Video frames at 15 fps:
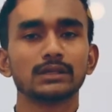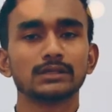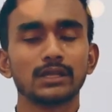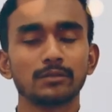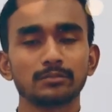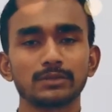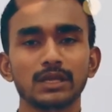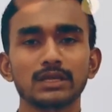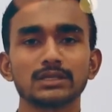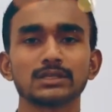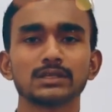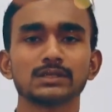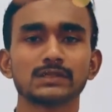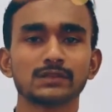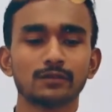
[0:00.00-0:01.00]
the
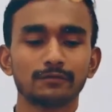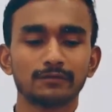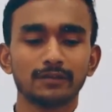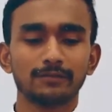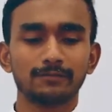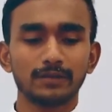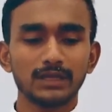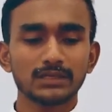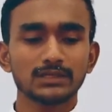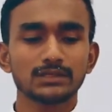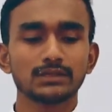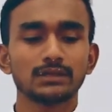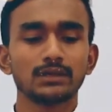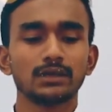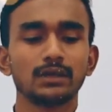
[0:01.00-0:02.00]
temptations of the flesh,
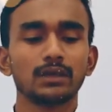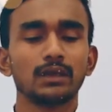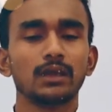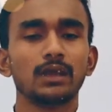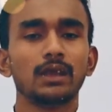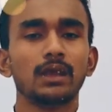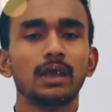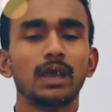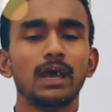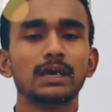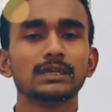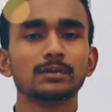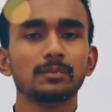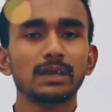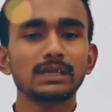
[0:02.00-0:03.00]

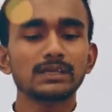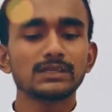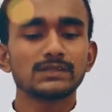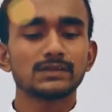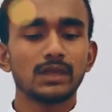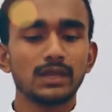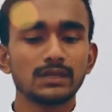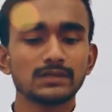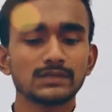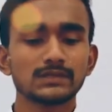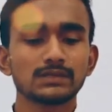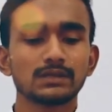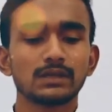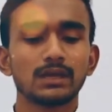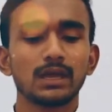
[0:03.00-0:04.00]
and many
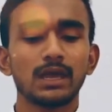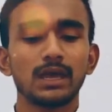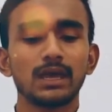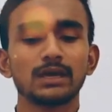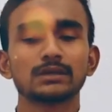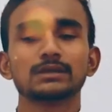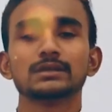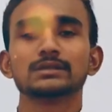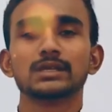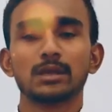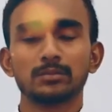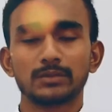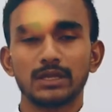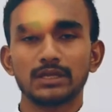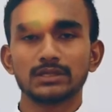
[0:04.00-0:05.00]
saints had
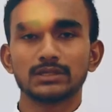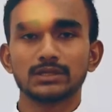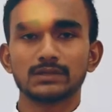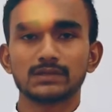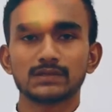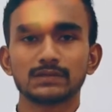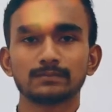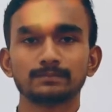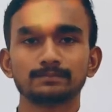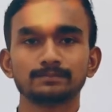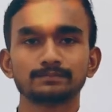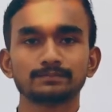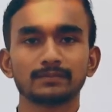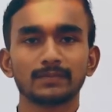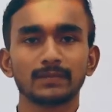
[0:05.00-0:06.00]
temptations,
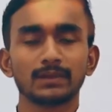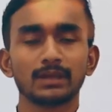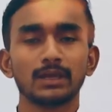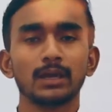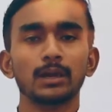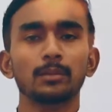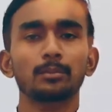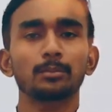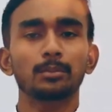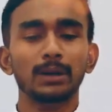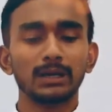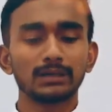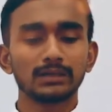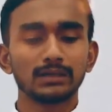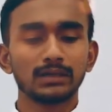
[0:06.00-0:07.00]

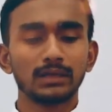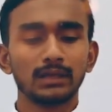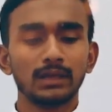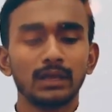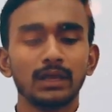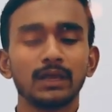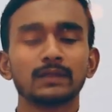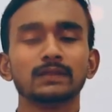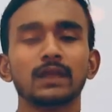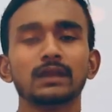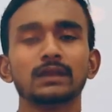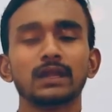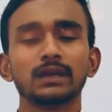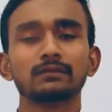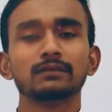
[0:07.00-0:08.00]
but
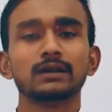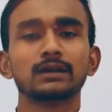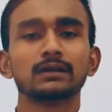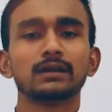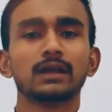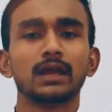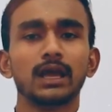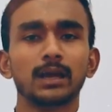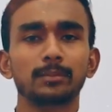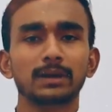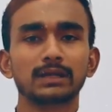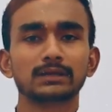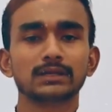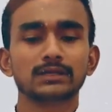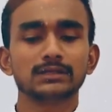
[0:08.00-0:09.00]
they never
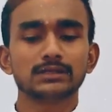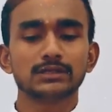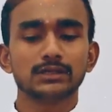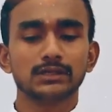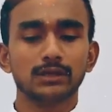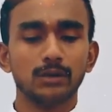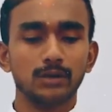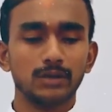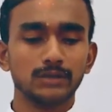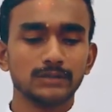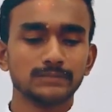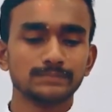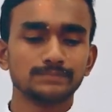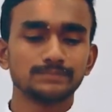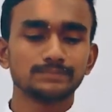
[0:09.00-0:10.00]
abandoned God.